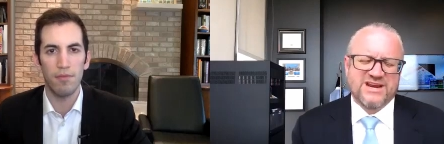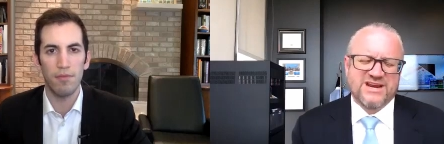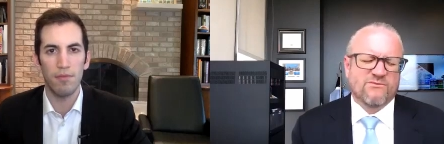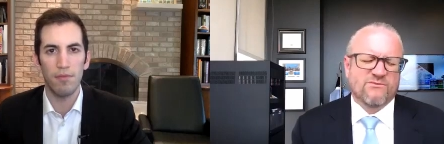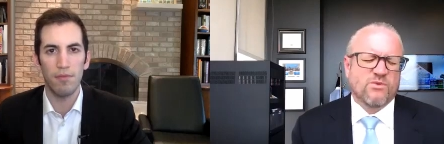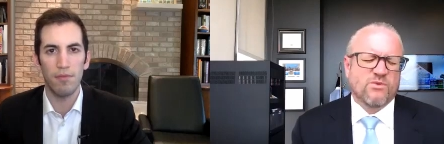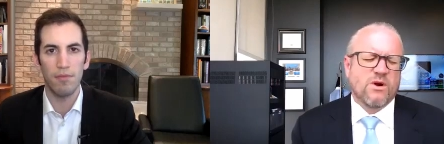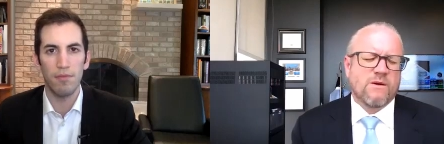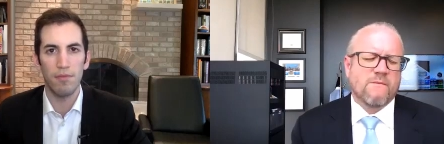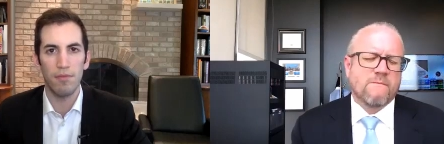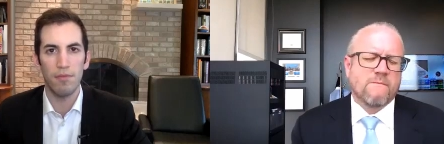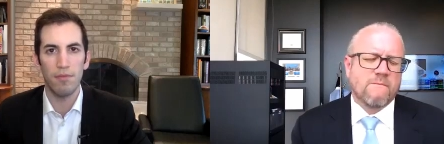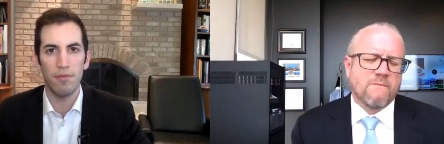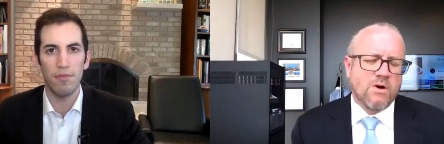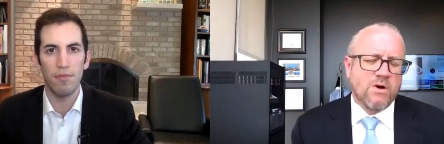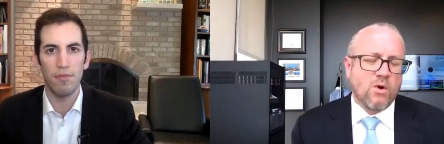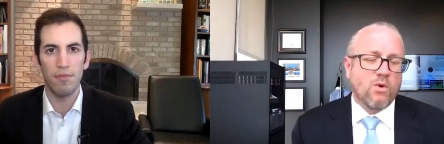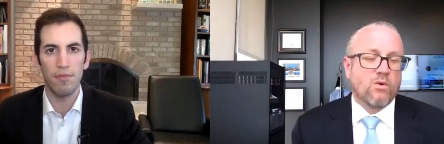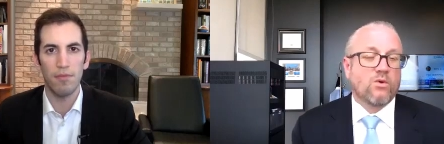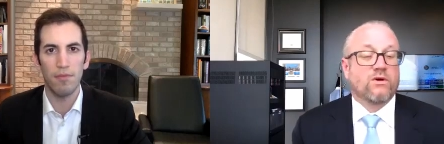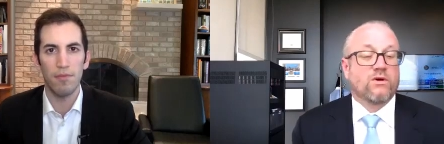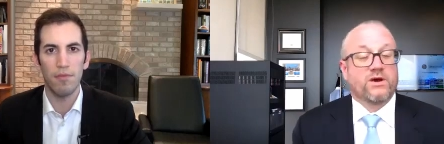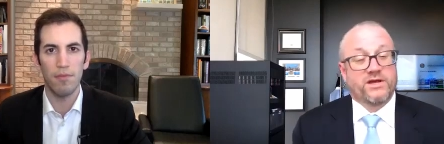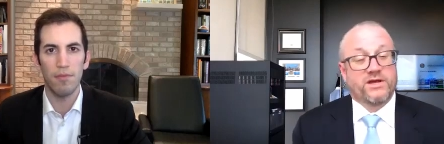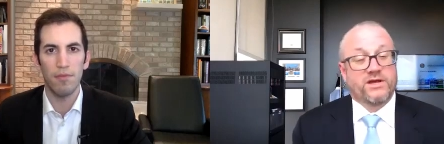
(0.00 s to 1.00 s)

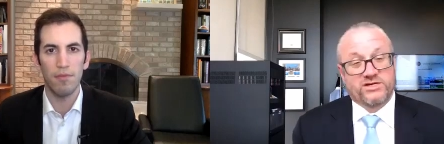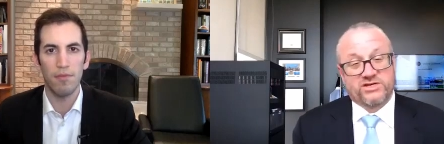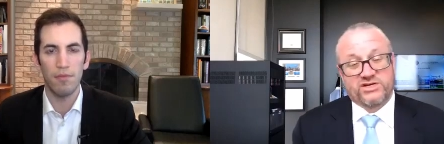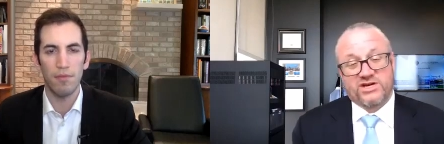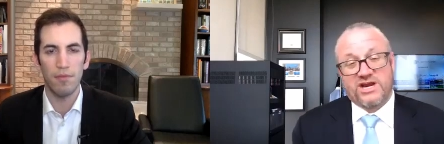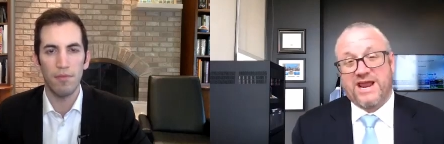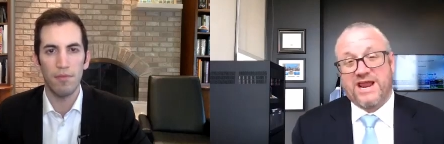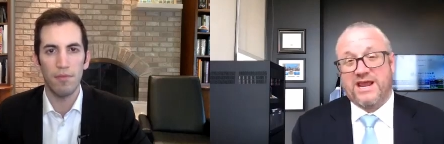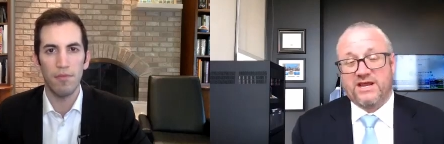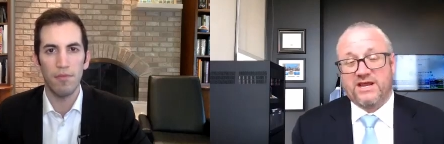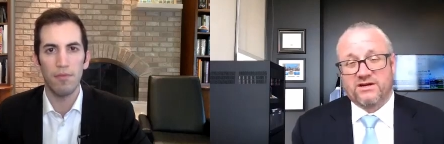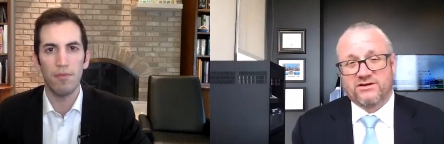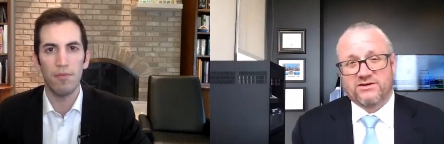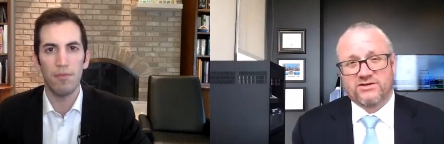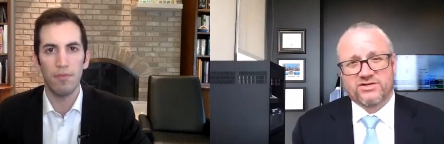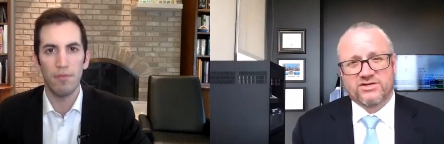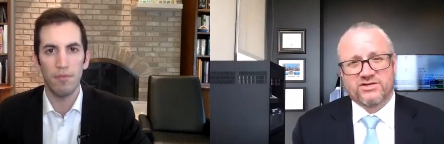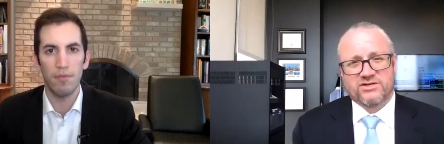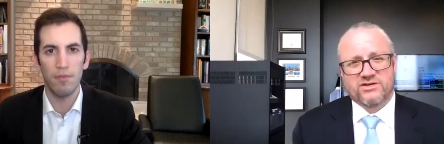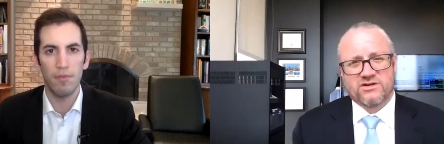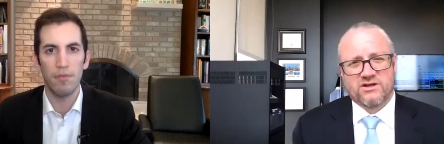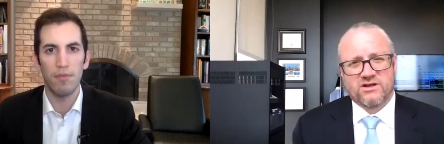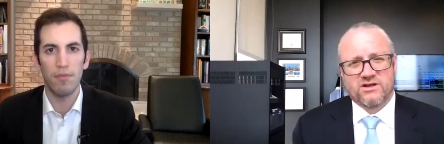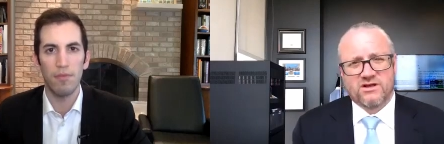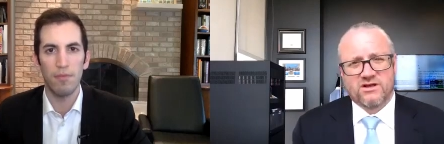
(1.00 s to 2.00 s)
Speaker 1: remotely
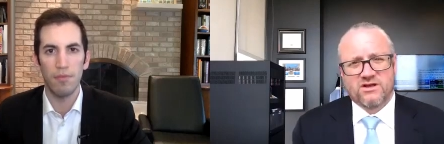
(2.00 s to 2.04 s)
changed